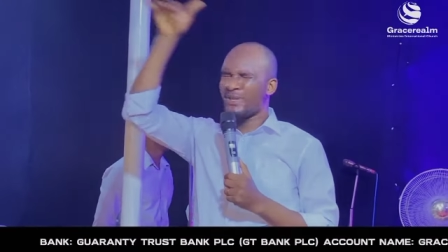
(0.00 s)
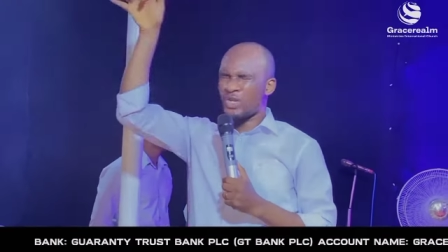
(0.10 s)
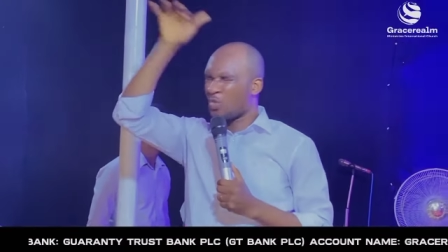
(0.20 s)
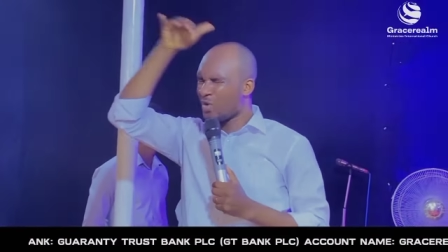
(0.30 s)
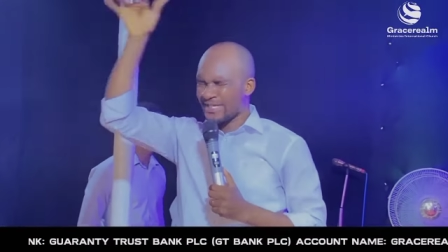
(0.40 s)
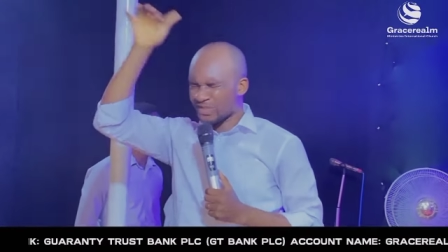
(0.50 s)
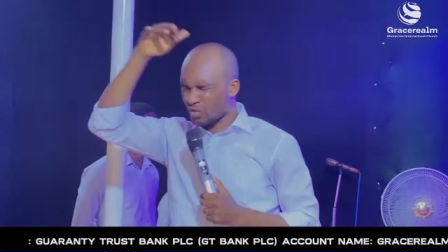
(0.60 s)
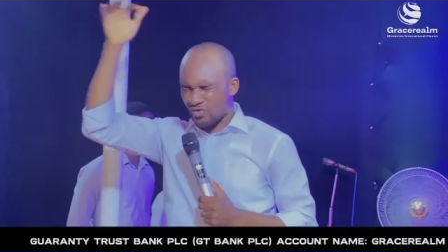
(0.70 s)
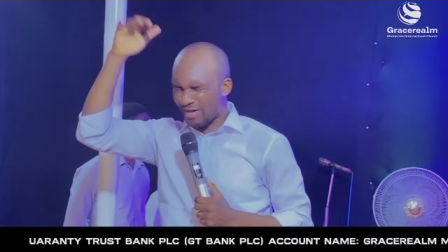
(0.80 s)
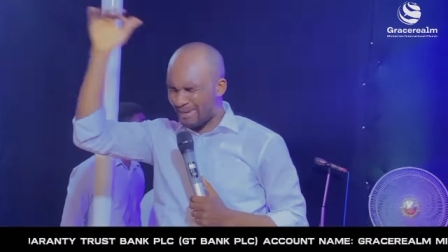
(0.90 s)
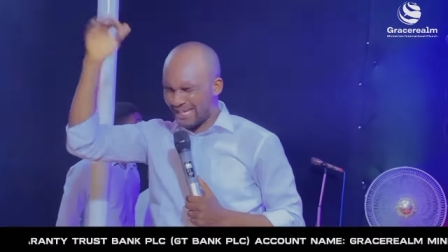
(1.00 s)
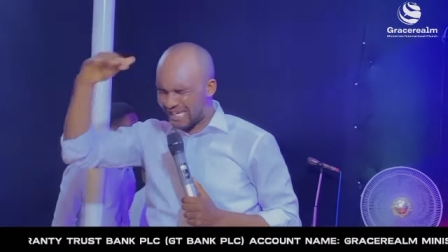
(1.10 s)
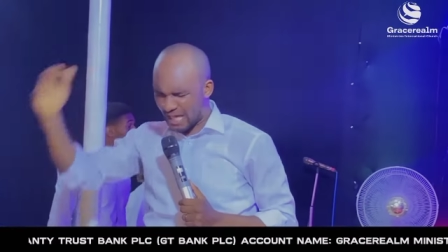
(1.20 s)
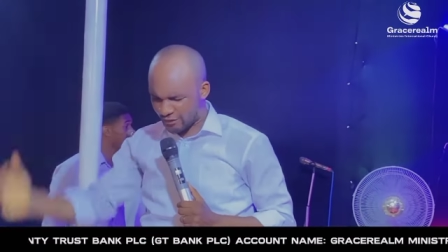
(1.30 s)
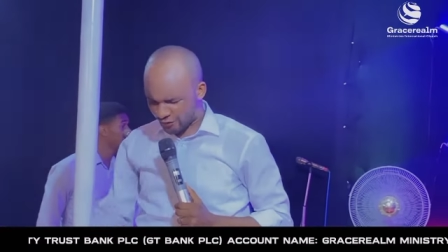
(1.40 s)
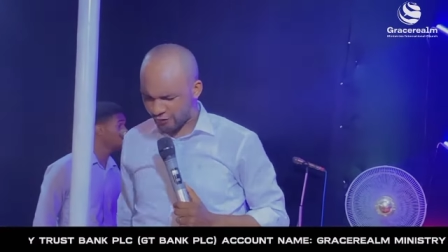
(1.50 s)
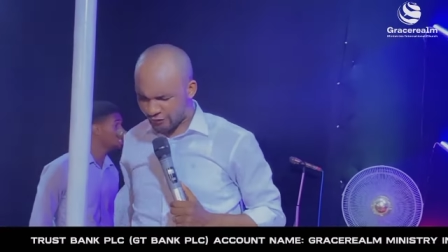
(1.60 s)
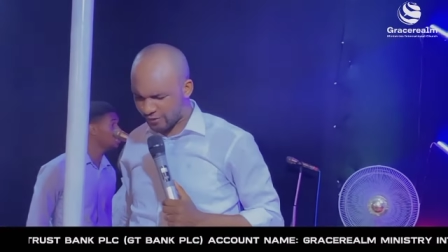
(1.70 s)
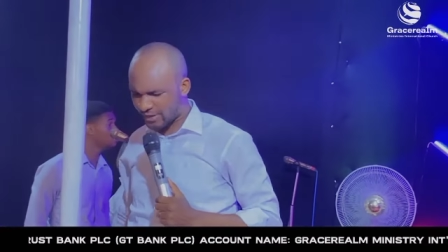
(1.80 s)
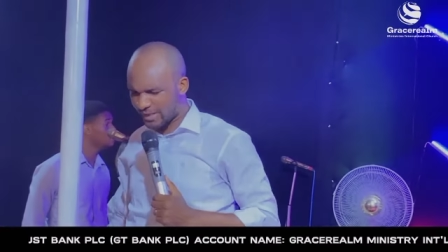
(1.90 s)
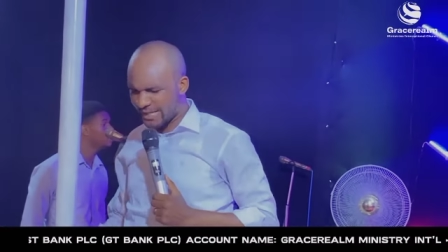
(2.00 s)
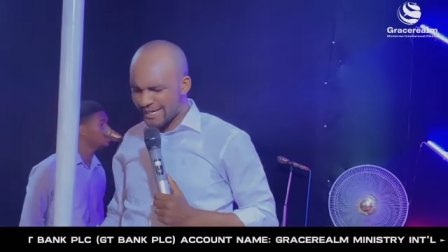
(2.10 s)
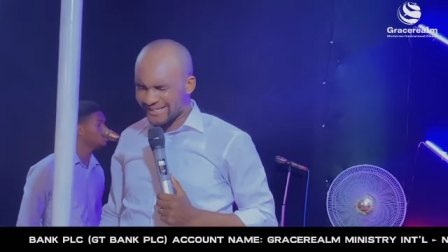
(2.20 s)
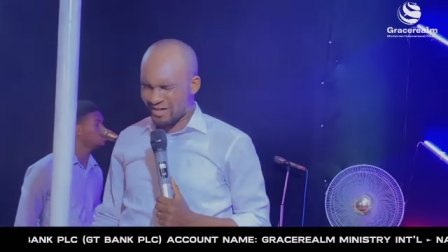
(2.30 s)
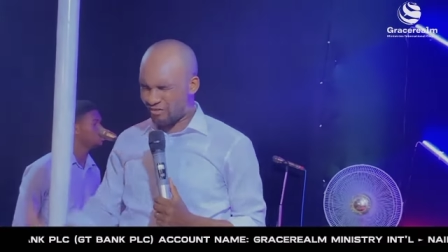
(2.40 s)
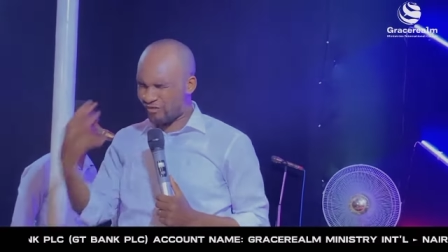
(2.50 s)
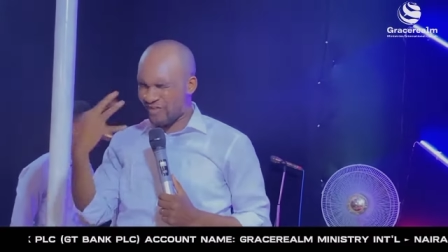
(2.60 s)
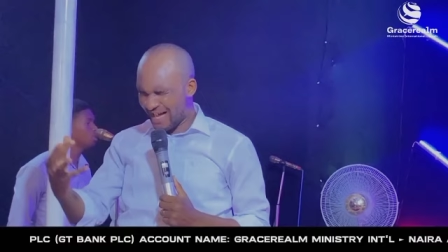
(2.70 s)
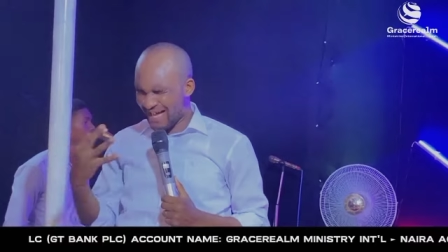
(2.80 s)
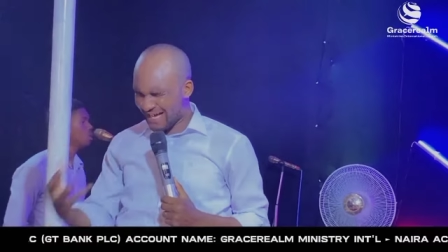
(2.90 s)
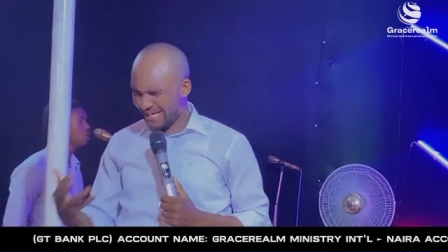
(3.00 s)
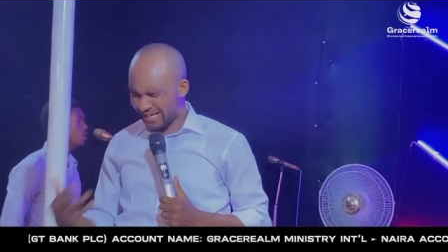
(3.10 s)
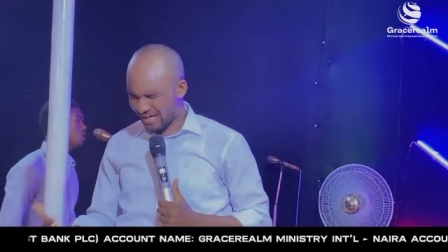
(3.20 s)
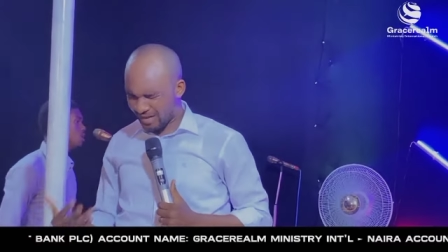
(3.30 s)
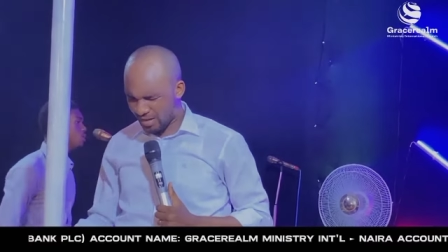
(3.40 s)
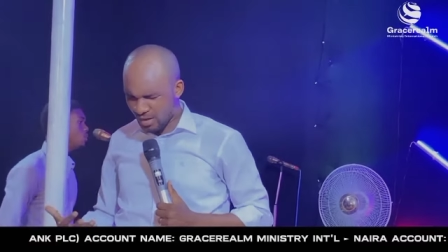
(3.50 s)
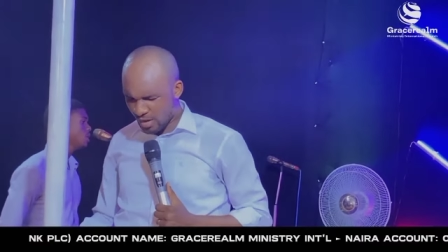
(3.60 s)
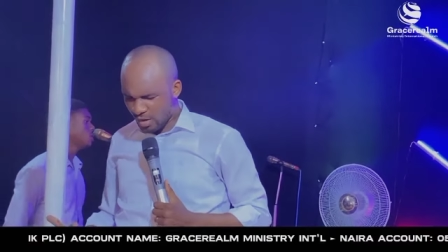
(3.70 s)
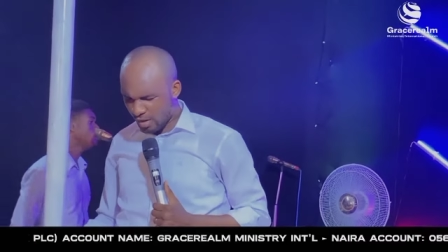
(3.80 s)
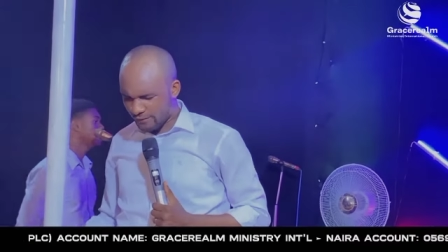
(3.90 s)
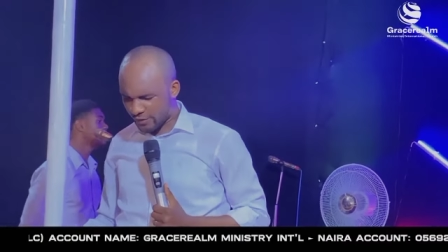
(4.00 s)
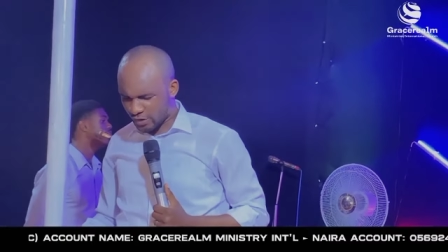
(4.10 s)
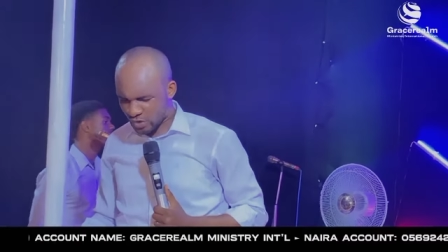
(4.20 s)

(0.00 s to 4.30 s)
be a waste over my life. The fire of your